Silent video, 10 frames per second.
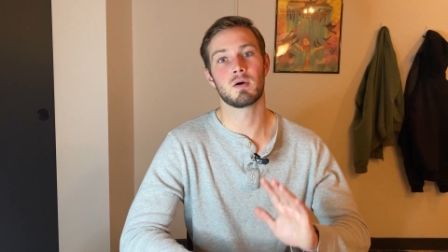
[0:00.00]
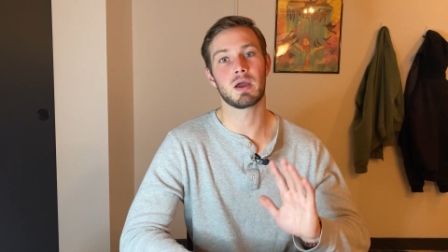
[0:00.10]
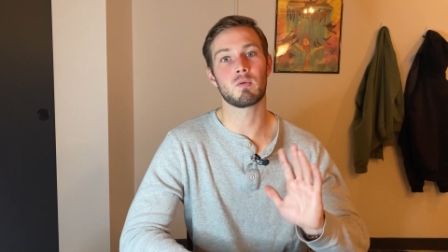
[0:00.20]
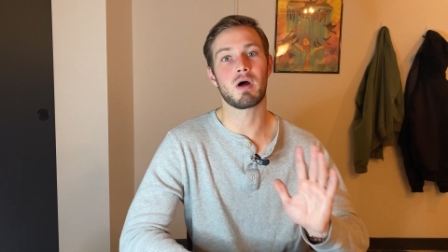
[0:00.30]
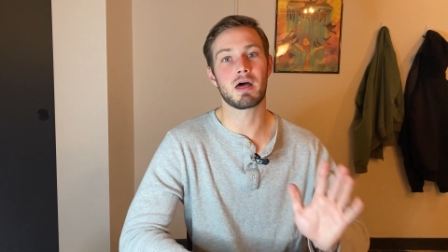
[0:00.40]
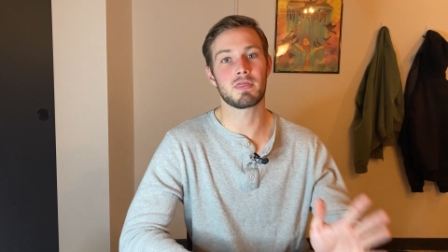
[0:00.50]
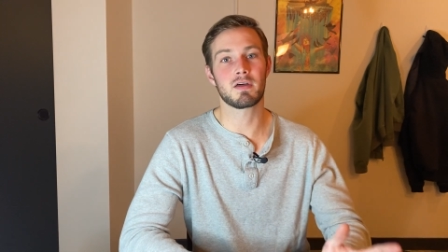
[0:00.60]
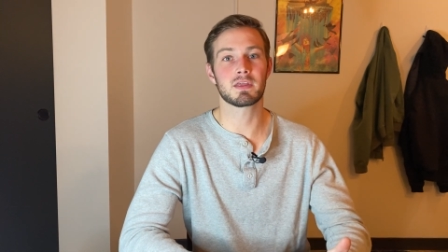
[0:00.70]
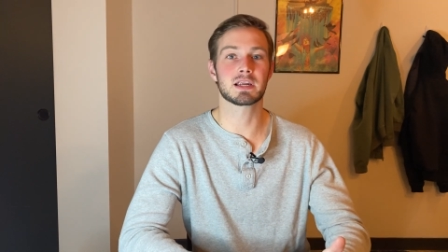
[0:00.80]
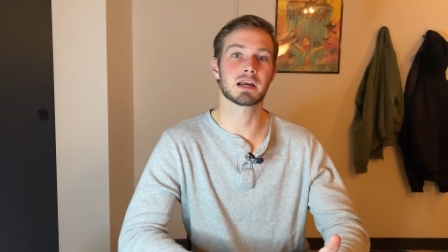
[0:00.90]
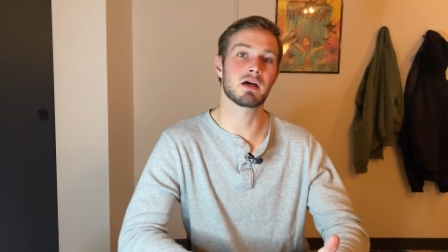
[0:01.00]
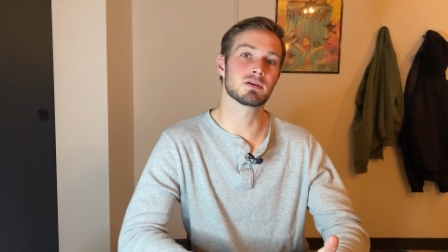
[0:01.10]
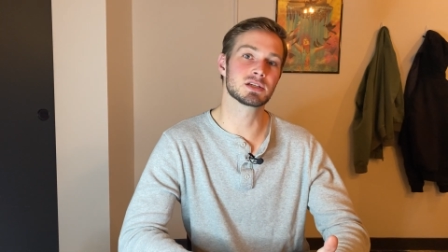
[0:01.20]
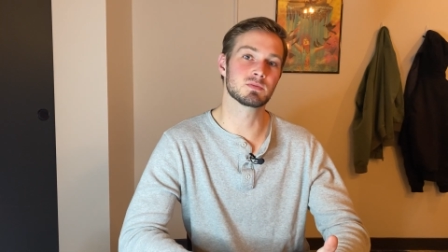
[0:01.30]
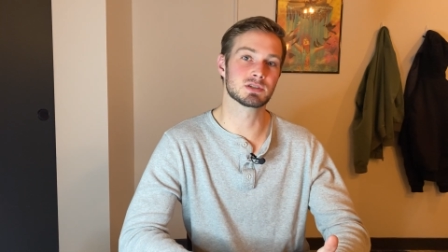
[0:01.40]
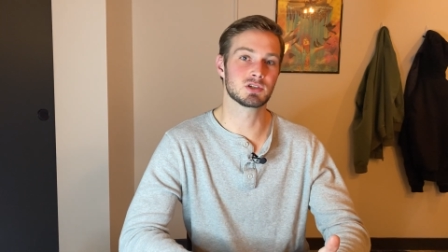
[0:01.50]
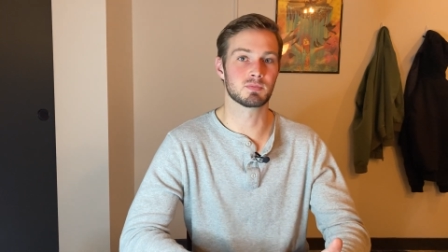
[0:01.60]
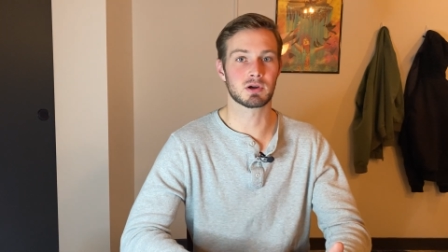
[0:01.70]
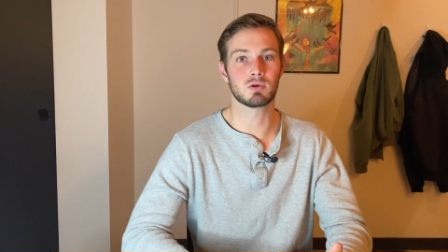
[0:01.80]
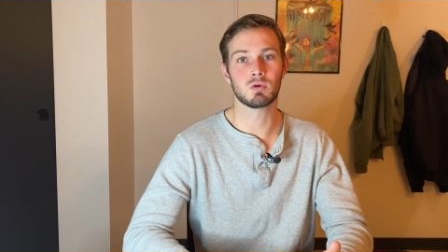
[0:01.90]
and while I thought the technology was
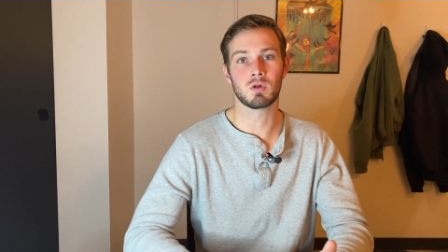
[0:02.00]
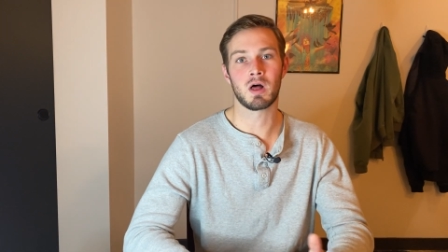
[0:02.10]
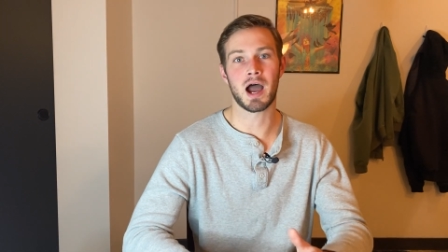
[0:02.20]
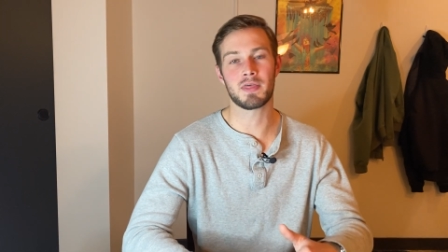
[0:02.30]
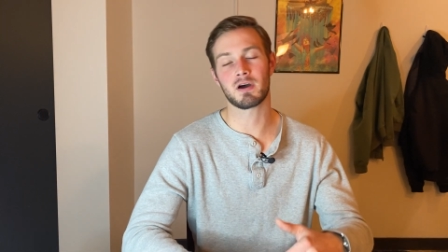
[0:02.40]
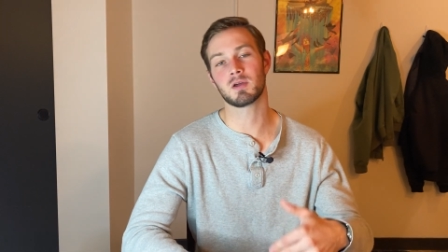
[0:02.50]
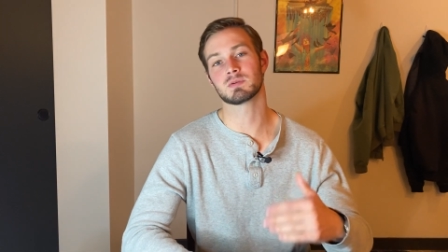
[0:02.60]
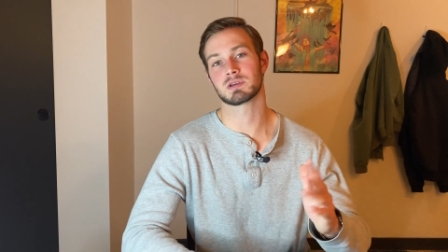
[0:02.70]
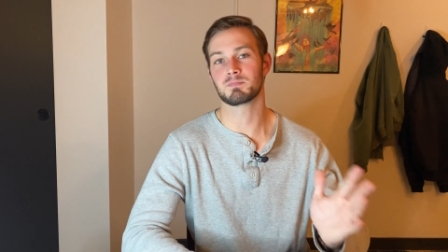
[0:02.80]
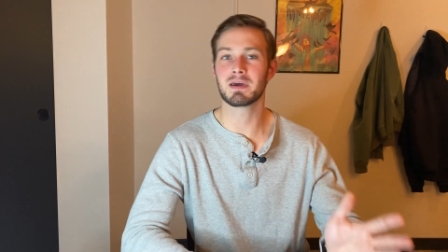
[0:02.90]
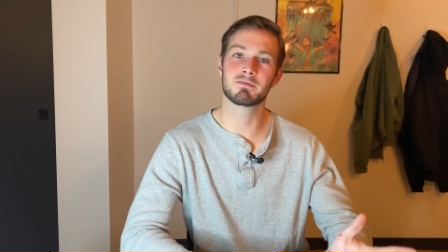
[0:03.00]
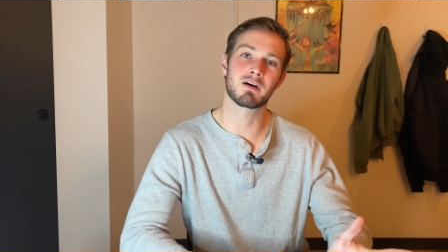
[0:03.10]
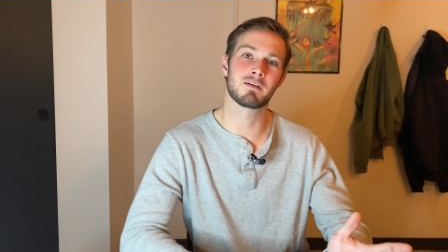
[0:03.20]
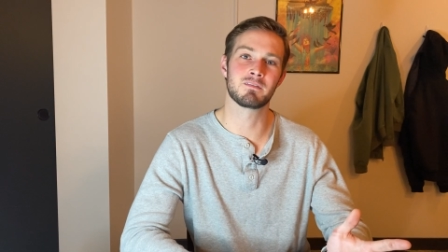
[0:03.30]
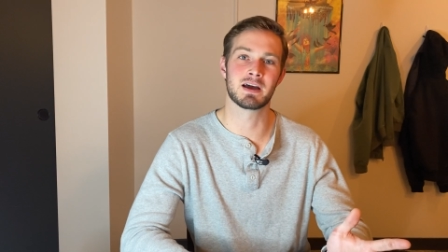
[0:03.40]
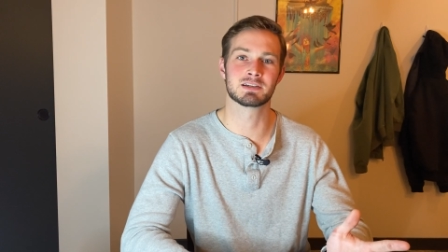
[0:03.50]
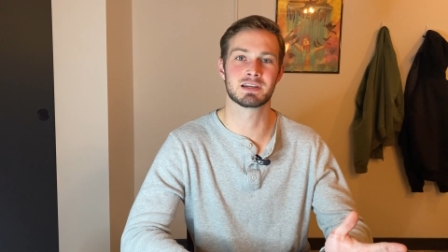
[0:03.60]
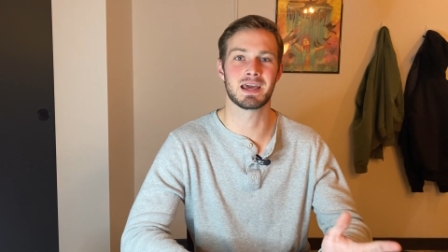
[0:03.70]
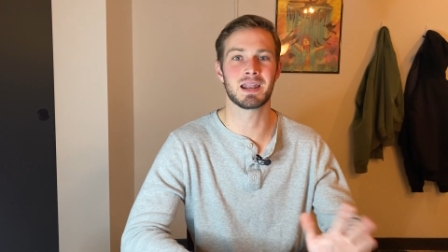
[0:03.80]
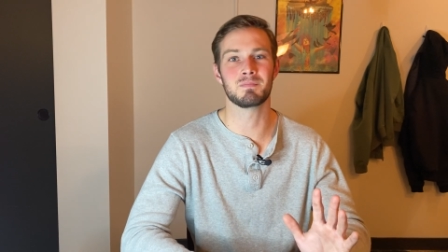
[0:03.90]
super cool, I thought it was a bit
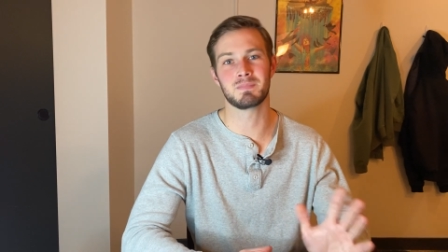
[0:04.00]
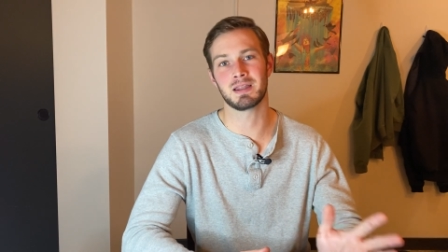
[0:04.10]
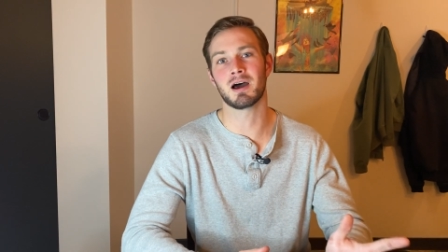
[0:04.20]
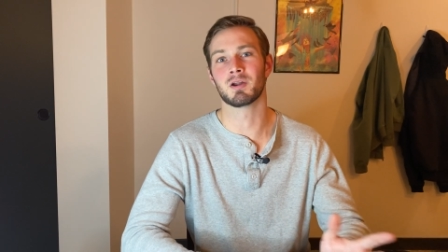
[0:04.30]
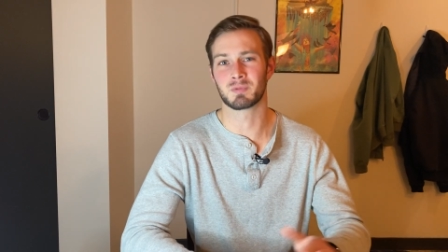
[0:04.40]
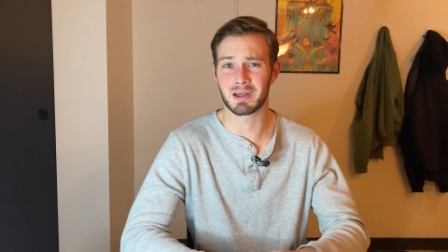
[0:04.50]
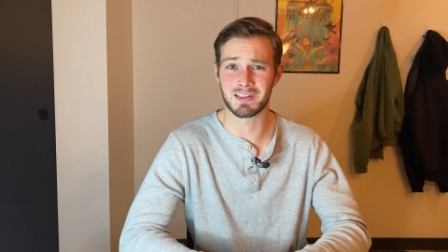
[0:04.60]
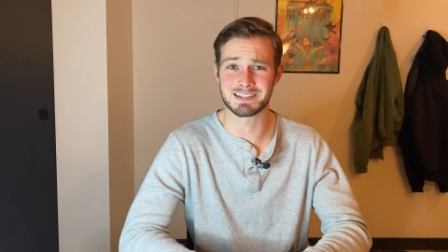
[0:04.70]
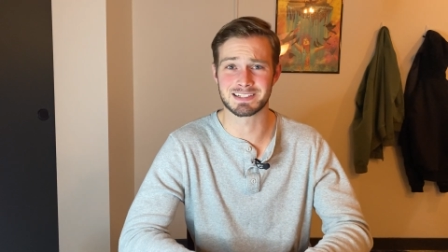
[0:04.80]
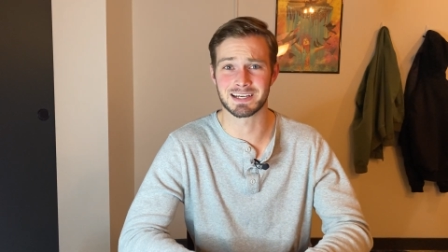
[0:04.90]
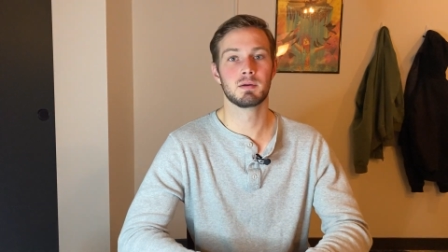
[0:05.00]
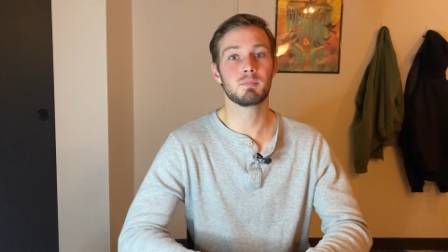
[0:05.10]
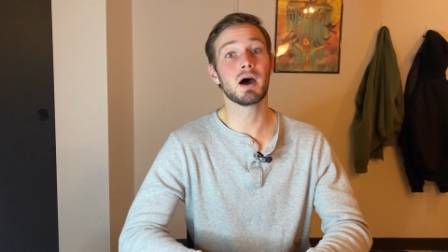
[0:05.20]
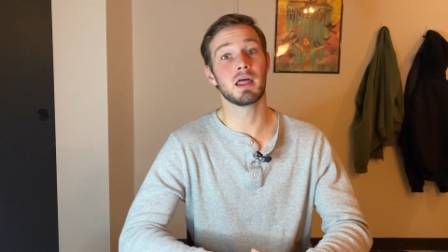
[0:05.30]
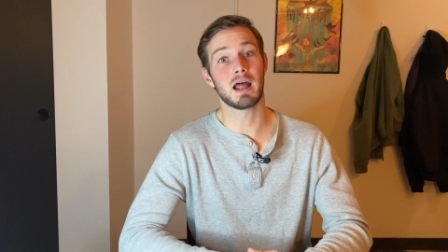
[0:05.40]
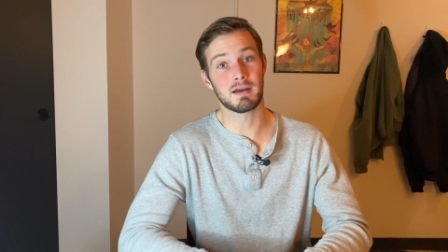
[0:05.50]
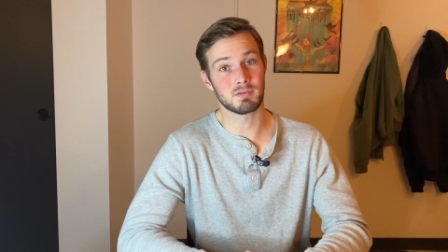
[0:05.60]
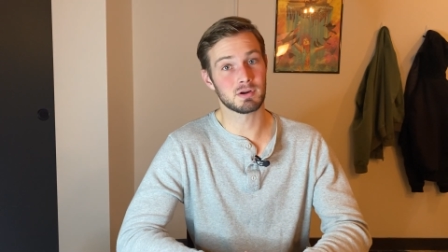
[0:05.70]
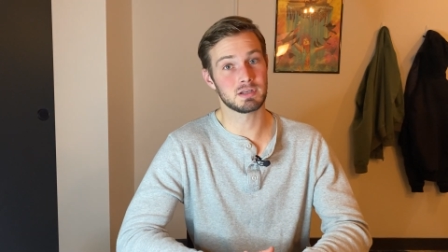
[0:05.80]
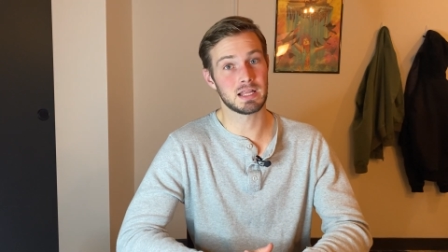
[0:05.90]
far-fetched and a bit unrealistic but
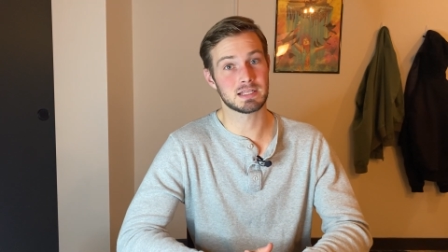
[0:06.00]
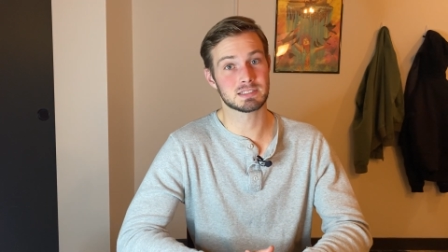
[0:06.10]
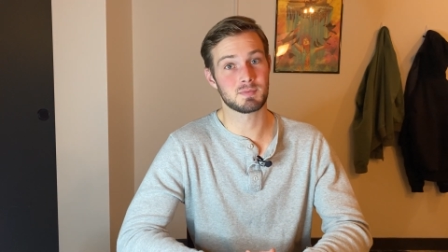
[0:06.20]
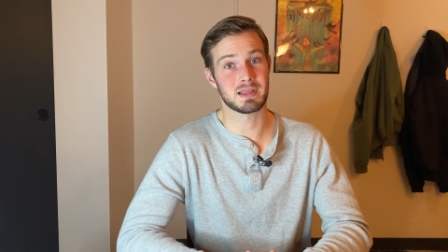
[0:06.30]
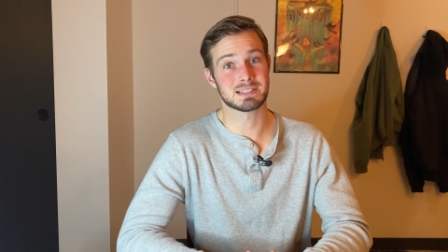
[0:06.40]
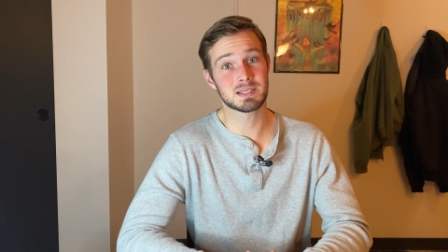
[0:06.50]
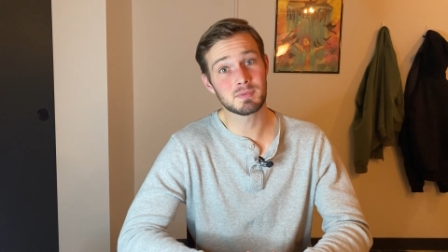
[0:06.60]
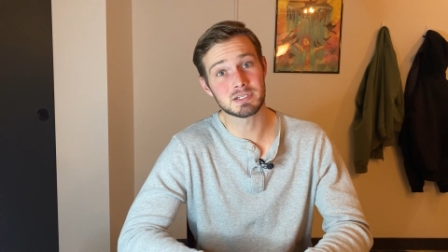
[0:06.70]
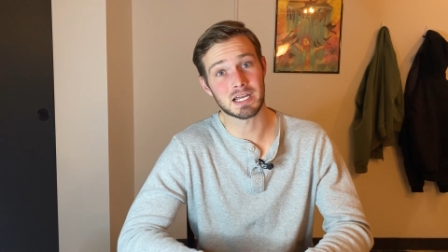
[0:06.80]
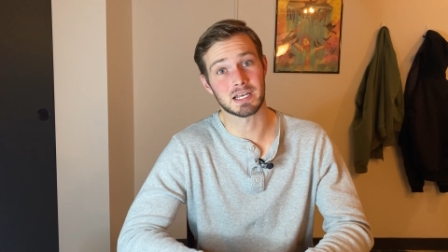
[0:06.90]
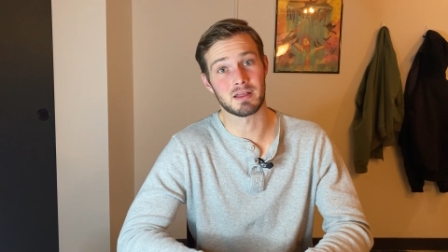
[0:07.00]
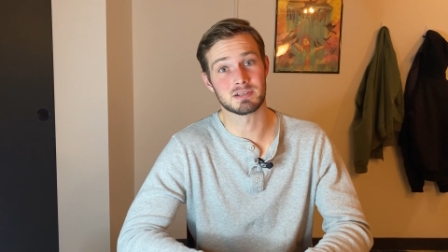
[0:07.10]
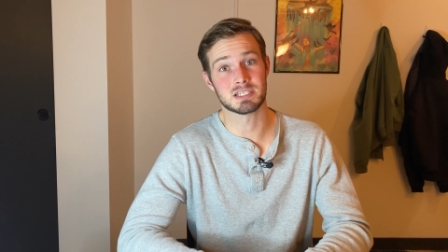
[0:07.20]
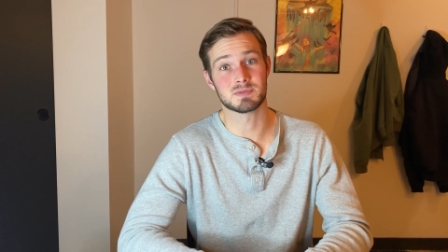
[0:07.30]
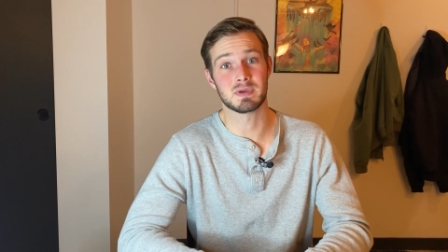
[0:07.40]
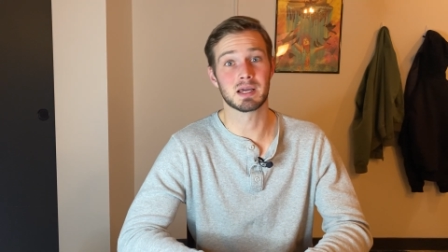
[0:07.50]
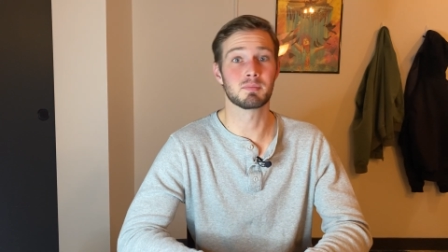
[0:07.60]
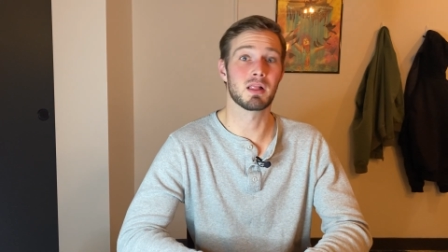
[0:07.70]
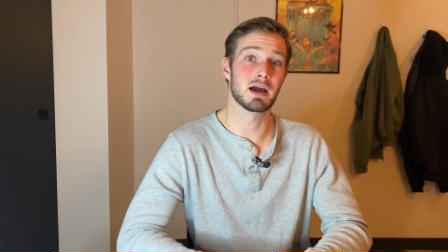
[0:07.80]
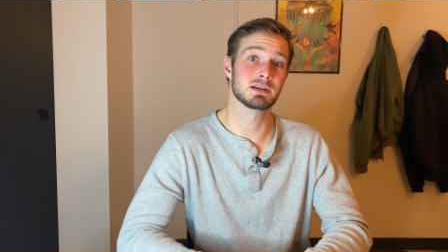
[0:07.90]
I've learned that some of that similar technology is being
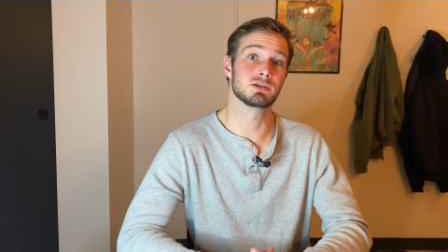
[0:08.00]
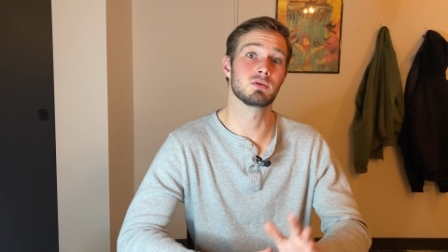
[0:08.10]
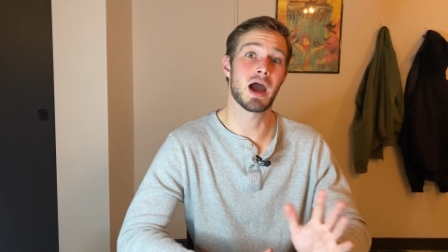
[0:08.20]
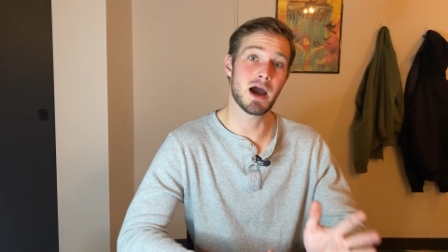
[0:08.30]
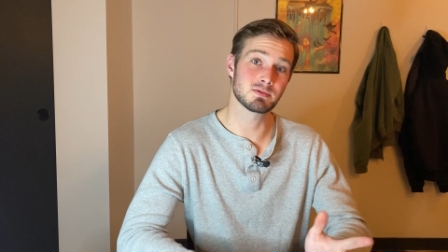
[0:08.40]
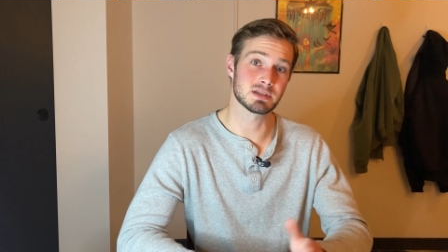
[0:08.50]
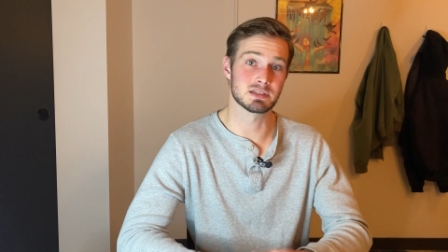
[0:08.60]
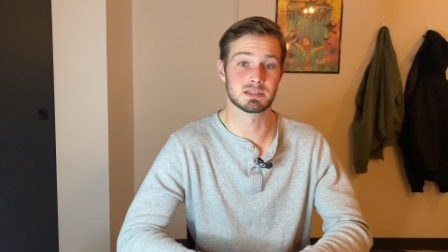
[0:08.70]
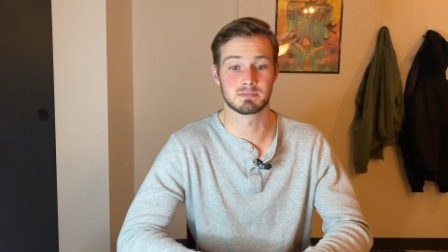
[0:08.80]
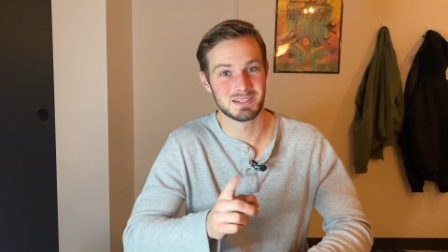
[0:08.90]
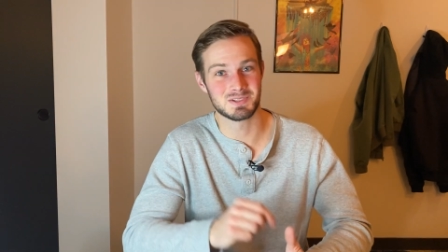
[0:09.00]
applied to houses.